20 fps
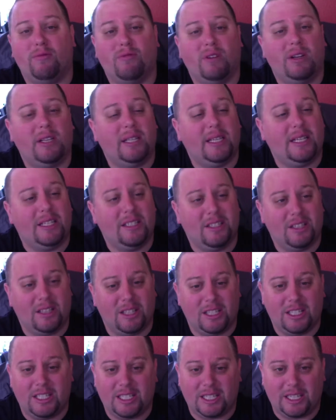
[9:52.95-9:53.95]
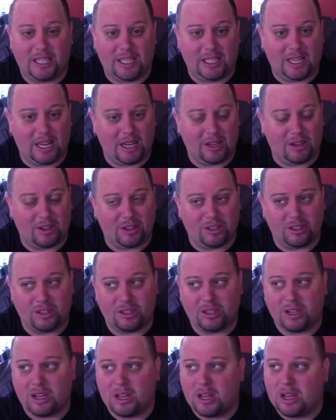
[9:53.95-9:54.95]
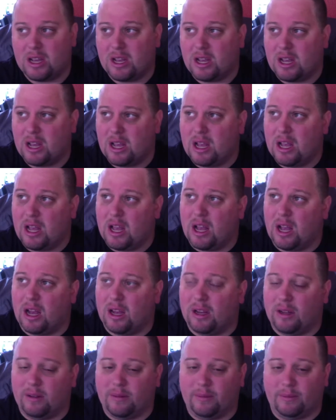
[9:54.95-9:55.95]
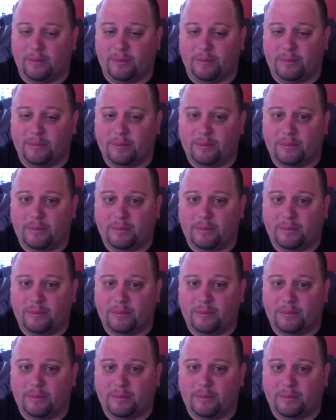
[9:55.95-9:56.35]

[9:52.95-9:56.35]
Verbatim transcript: really into the scene and just um,